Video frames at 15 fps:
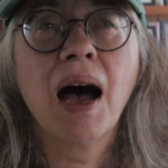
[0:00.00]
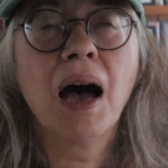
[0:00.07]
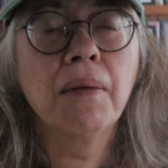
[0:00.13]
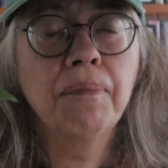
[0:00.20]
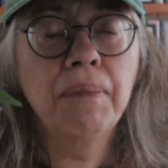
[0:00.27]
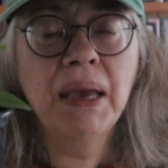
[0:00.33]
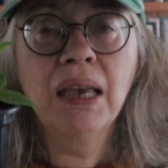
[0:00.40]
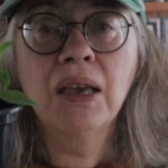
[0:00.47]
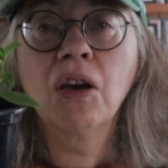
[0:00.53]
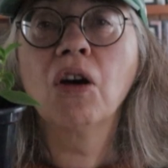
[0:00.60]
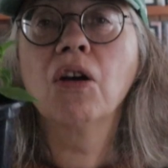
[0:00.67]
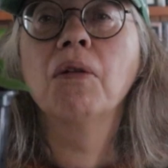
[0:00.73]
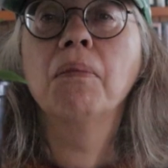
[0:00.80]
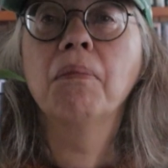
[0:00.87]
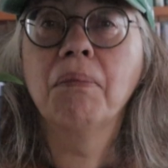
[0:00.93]

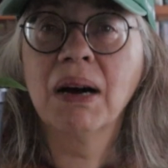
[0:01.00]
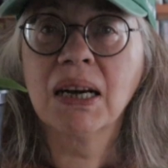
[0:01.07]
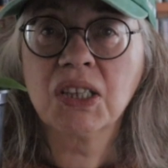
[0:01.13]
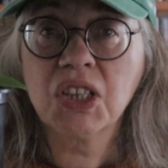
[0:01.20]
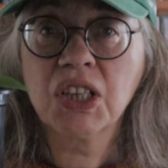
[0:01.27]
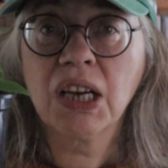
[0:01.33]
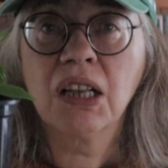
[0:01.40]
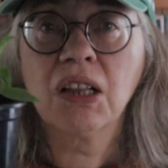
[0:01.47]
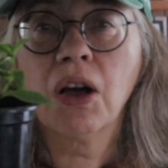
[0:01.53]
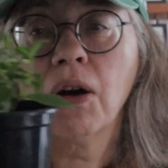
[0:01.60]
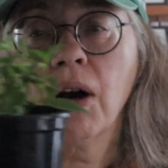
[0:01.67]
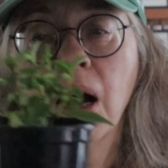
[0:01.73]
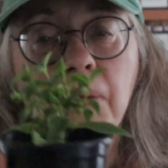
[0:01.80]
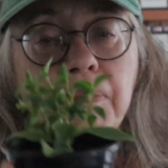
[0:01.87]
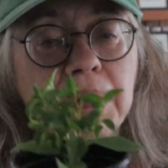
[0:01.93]
Amigo
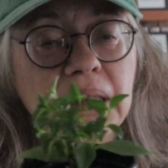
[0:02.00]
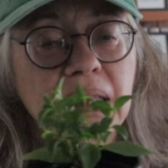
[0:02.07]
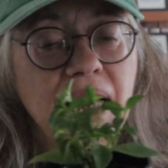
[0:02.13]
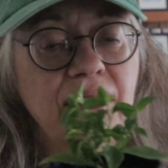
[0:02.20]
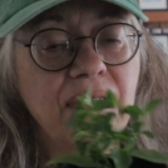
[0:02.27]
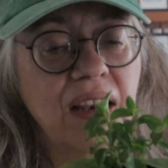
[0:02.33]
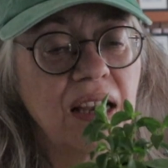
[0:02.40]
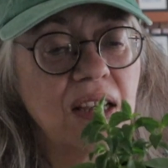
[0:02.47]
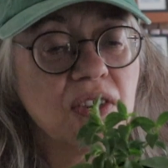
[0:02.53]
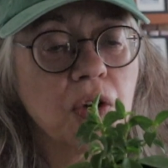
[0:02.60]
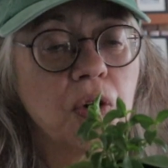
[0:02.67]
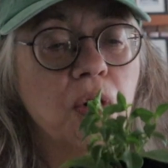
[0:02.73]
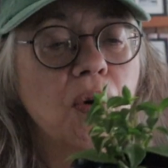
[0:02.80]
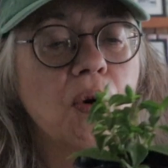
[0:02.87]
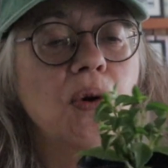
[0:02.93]
Marcello, I believe it is
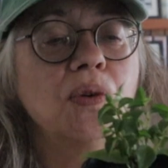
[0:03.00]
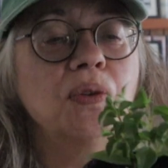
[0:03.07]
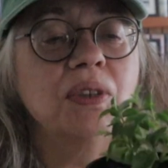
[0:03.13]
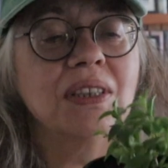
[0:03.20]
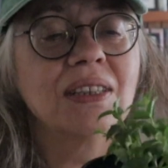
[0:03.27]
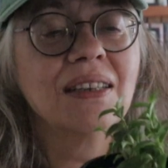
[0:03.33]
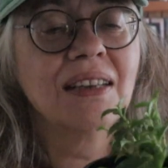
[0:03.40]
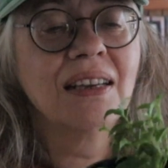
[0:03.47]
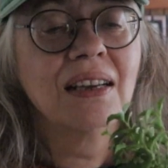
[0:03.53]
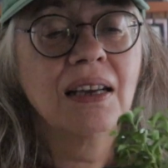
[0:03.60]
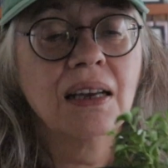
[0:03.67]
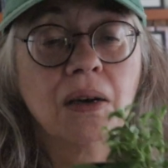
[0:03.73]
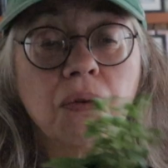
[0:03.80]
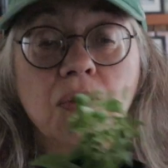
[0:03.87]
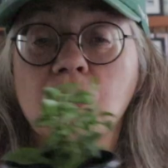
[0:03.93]
called.
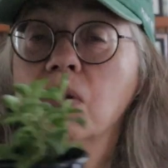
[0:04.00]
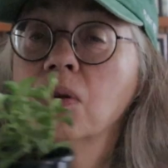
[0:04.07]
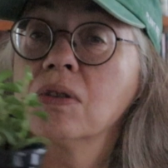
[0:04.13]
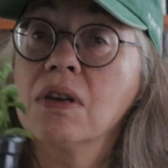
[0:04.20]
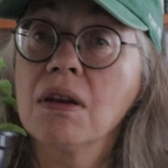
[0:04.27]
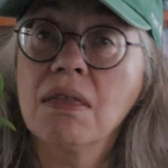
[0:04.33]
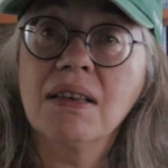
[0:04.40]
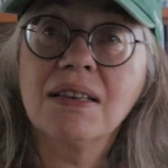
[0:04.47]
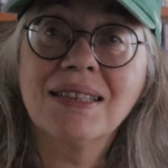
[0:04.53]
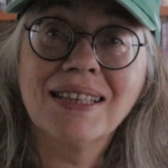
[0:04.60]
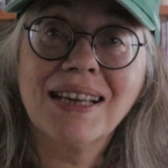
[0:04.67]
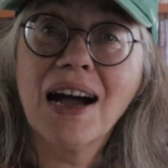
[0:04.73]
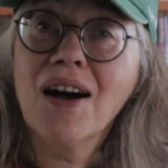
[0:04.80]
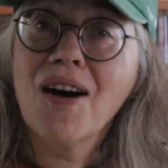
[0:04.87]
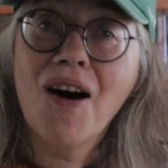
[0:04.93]
It was also the
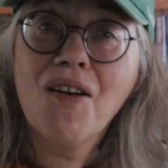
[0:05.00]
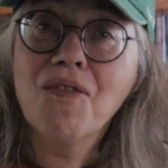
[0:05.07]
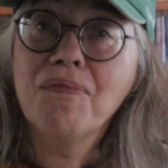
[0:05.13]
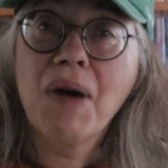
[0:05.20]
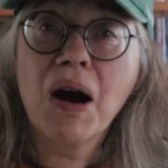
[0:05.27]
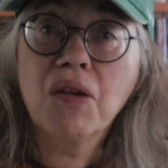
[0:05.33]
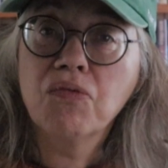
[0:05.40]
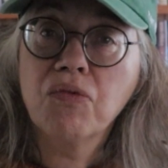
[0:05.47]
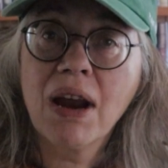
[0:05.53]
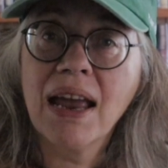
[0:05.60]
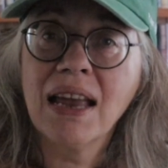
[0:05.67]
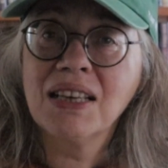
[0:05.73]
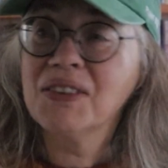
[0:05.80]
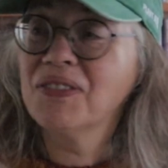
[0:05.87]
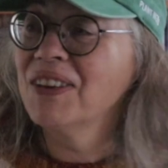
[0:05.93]
star of my
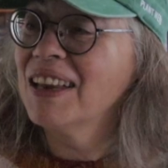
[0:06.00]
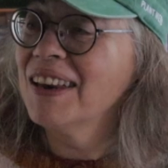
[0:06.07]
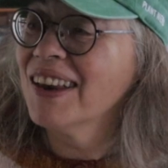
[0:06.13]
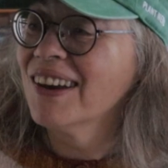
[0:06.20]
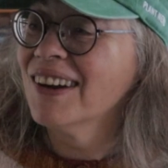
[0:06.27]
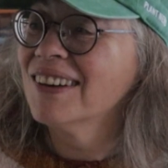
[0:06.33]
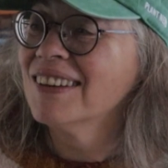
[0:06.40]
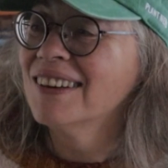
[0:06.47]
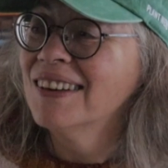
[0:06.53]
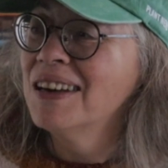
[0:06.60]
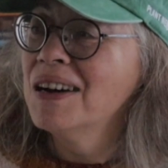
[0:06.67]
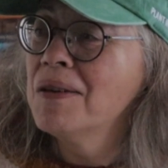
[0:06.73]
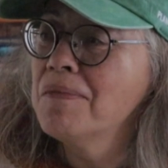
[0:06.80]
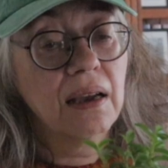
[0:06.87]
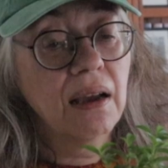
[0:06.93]
rant video.
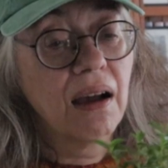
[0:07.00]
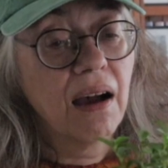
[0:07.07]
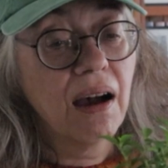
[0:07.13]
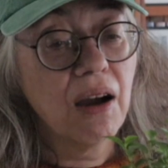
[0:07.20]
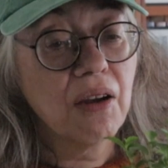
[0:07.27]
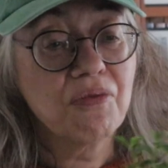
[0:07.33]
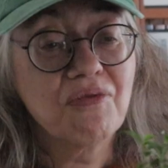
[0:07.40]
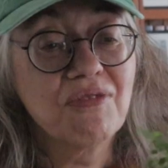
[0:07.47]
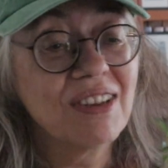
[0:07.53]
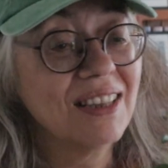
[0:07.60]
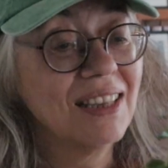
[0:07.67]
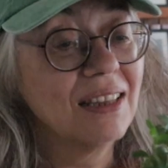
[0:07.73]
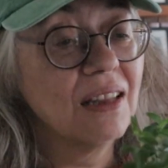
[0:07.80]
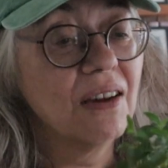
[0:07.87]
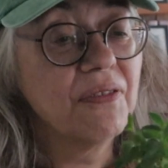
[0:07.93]
I
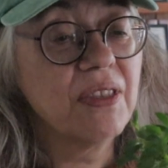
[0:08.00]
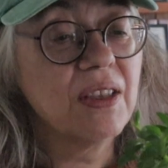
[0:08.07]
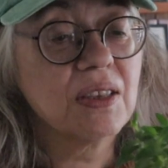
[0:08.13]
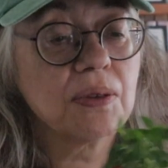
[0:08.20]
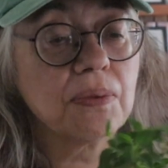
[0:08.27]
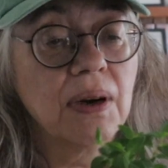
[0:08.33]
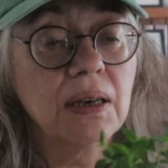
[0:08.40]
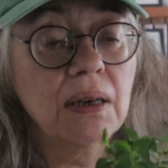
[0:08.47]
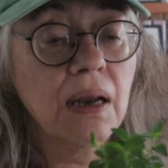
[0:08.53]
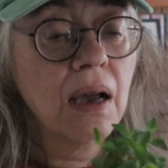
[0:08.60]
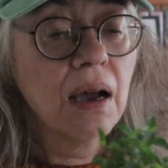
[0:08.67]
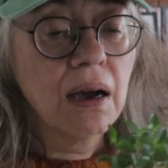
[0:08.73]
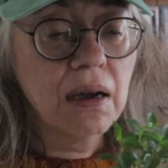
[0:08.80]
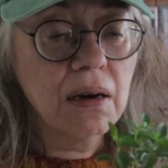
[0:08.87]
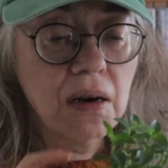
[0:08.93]
really love this one.
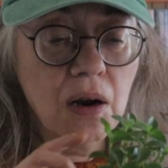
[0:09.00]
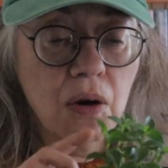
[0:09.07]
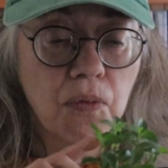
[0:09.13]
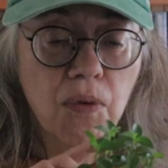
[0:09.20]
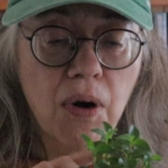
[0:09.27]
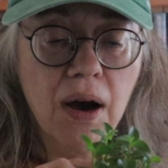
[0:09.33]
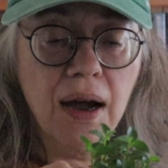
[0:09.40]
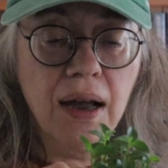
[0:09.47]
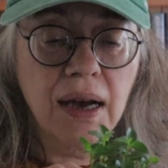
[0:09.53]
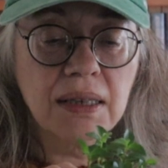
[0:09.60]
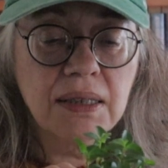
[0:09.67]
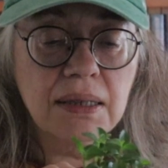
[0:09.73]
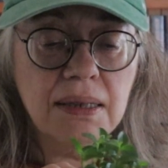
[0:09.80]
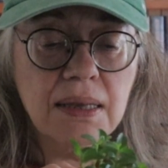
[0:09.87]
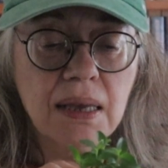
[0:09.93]
I don't know why,
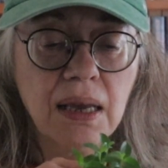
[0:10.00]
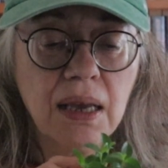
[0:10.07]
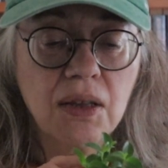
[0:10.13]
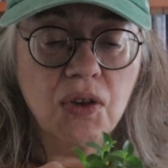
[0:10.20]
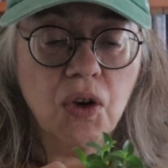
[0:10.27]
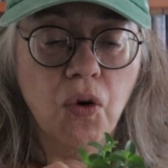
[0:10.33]
I just think it's